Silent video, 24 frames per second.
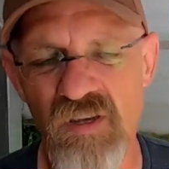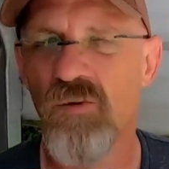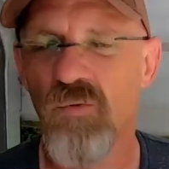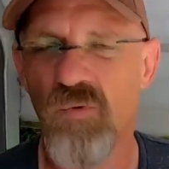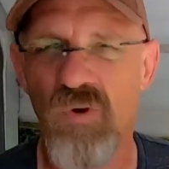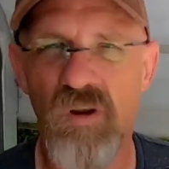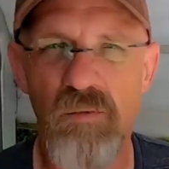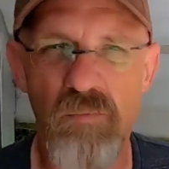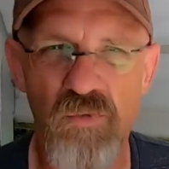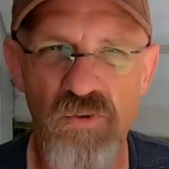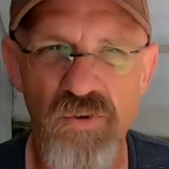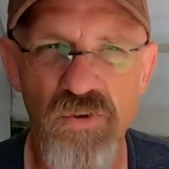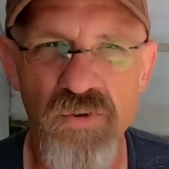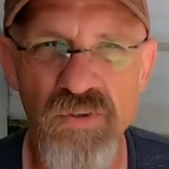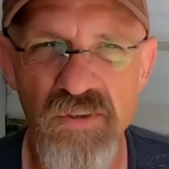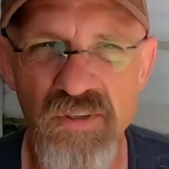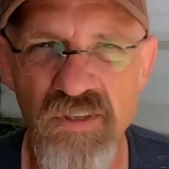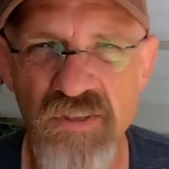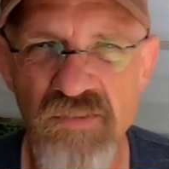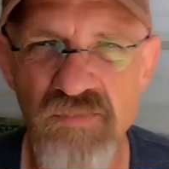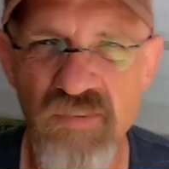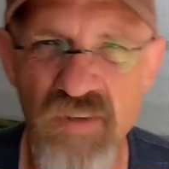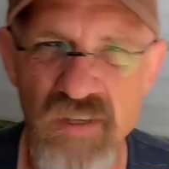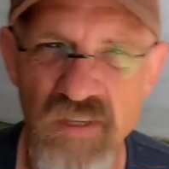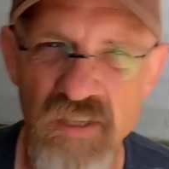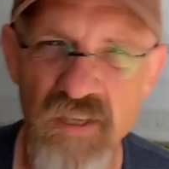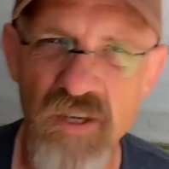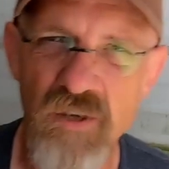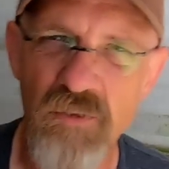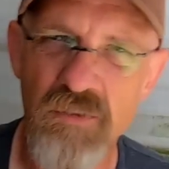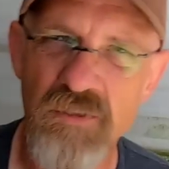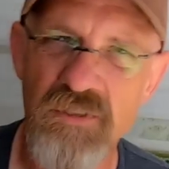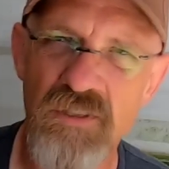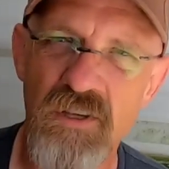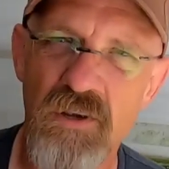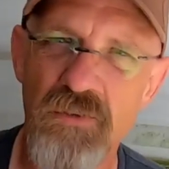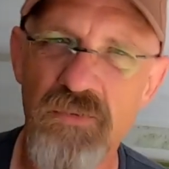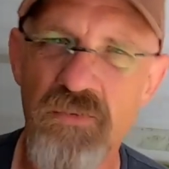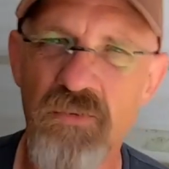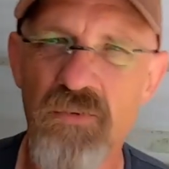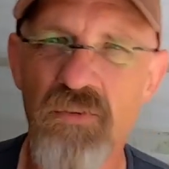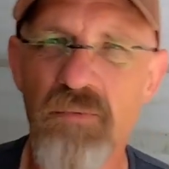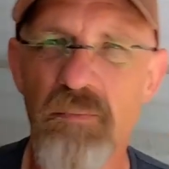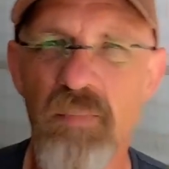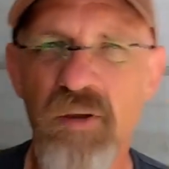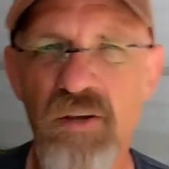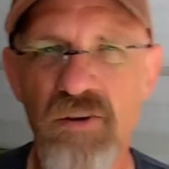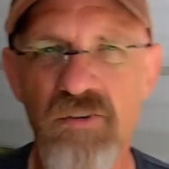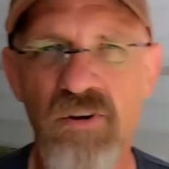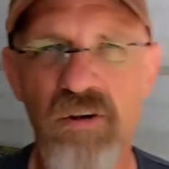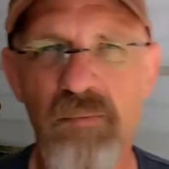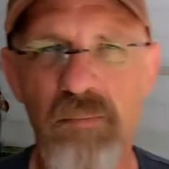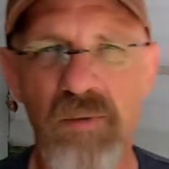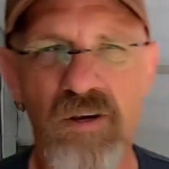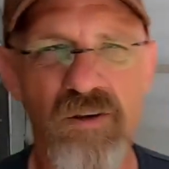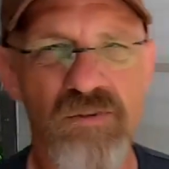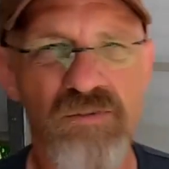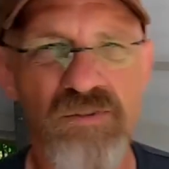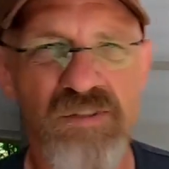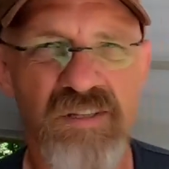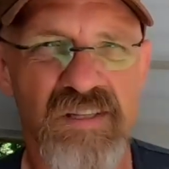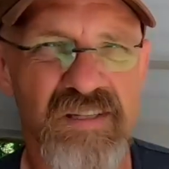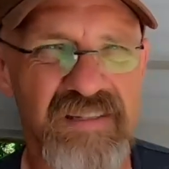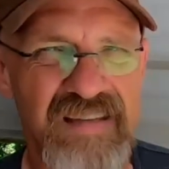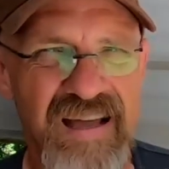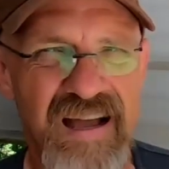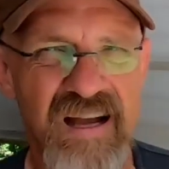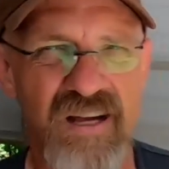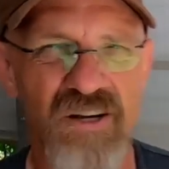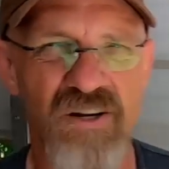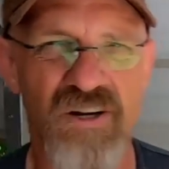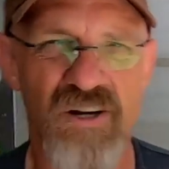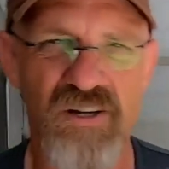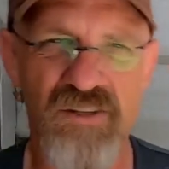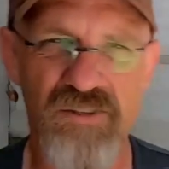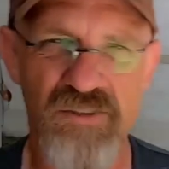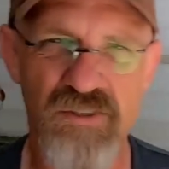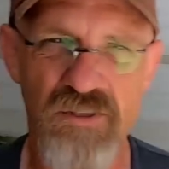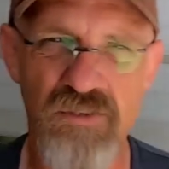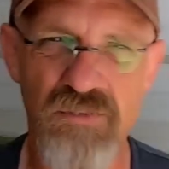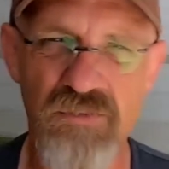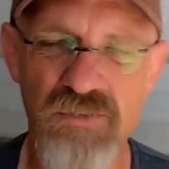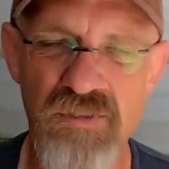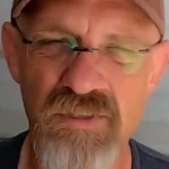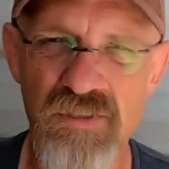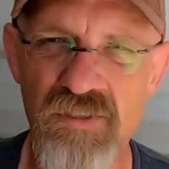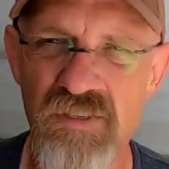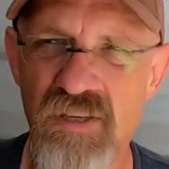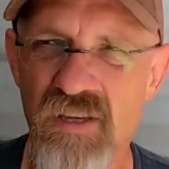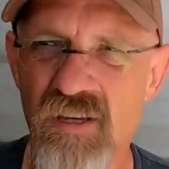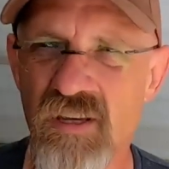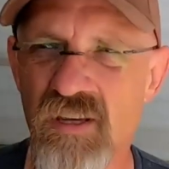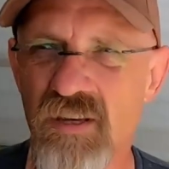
What I'm gonna do in this video is go through the metering modes that Nikon uses